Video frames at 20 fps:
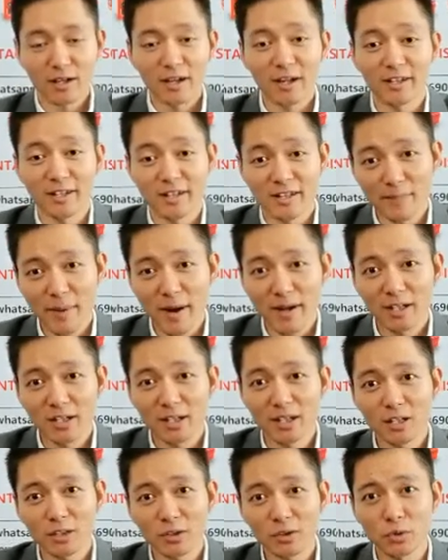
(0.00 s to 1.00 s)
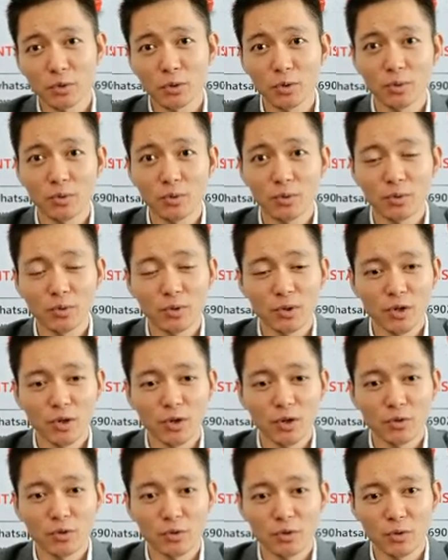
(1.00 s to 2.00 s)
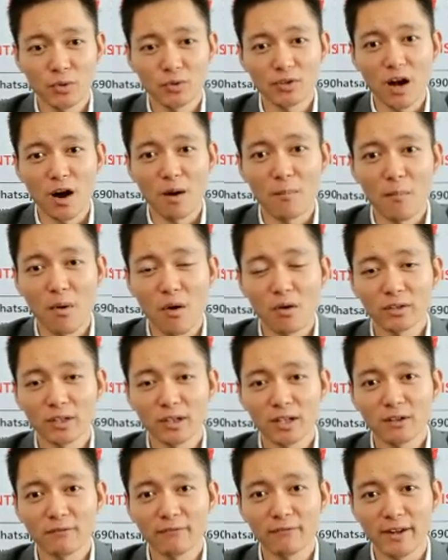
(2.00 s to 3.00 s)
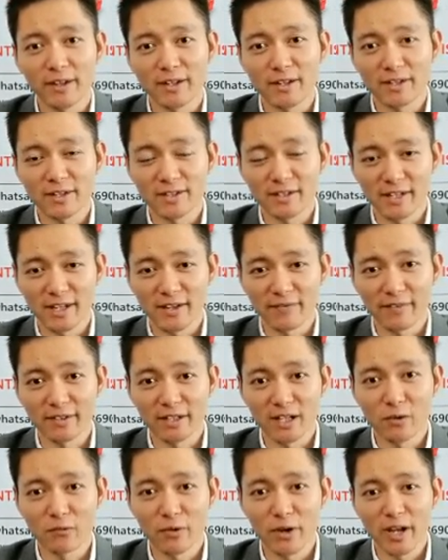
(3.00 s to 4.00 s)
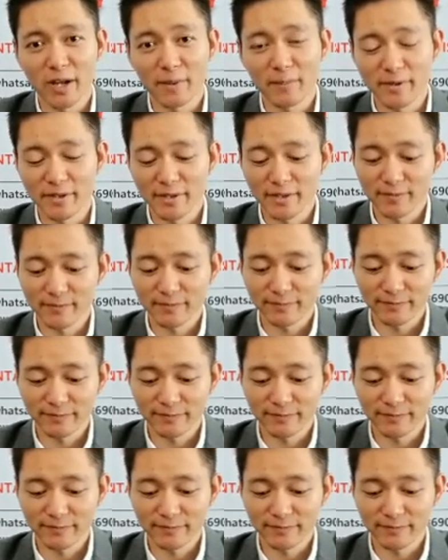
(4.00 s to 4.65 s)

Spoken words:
It is better to choose a motor with stiffener ribs.